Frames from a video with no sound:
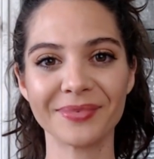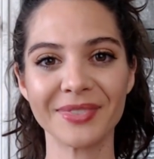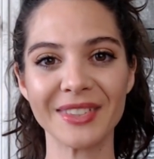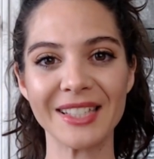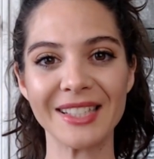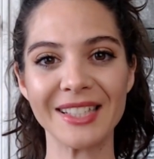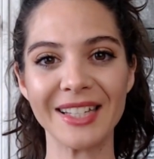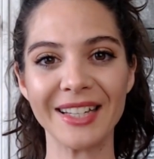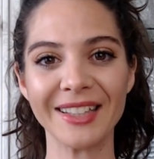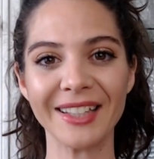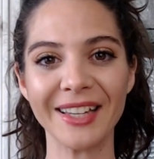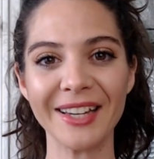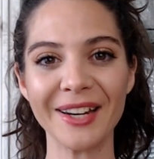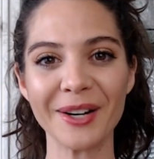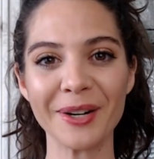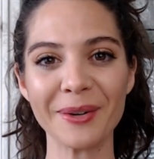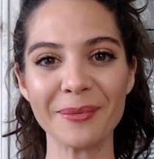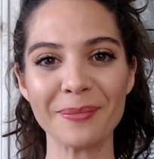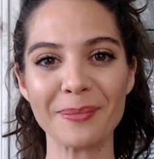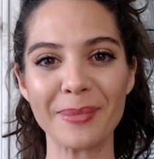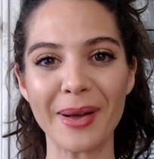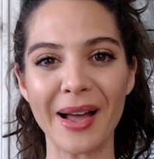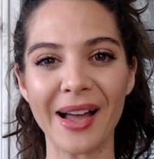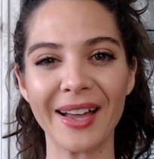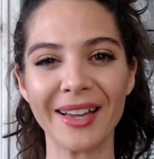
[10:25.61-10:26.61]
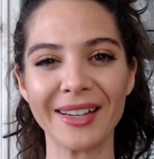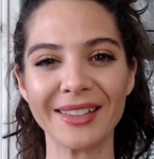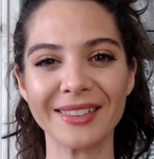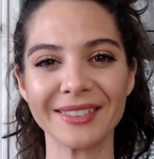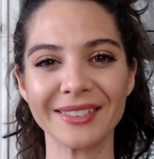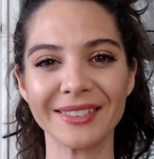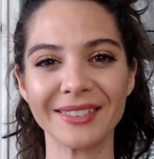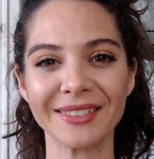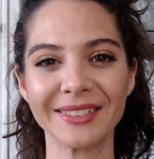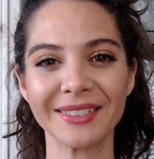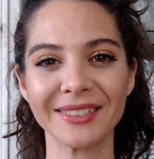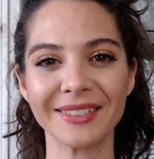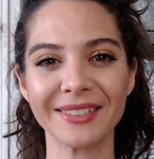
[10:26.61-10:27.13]
See you later.
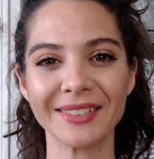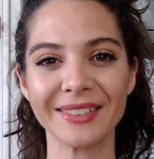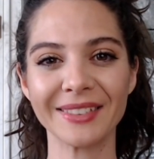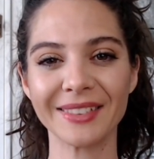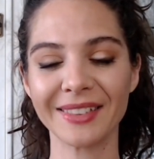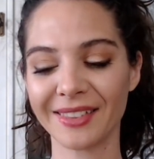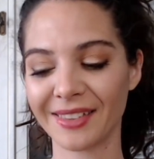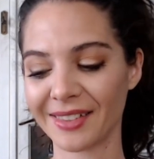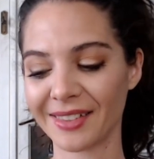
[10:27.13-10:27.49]
Bye.